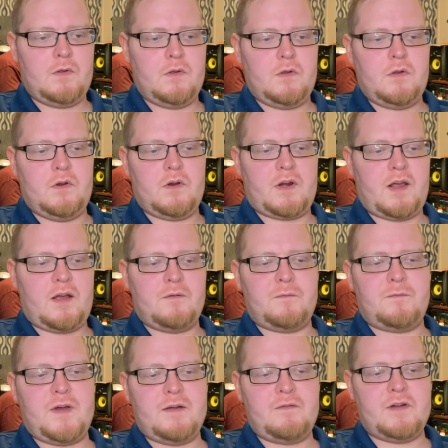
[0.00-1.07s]
you're going to have
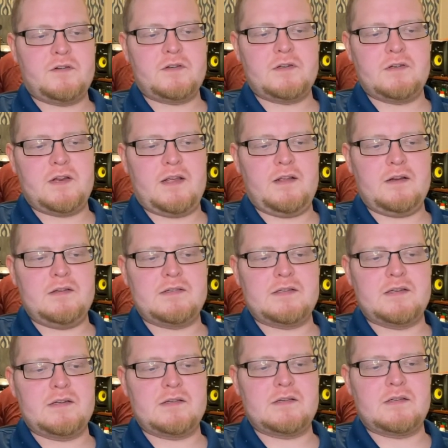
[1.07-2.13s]

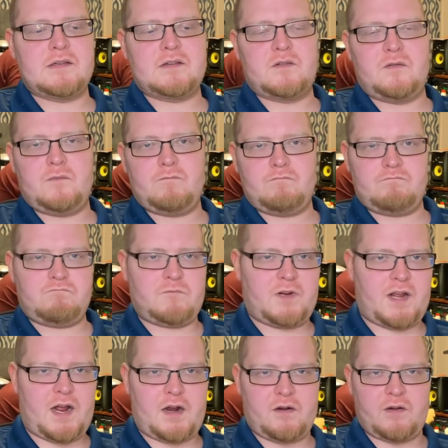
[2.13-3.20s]
586
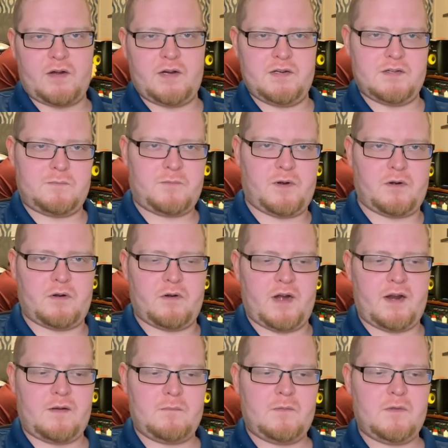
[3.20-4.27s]
calories per gram.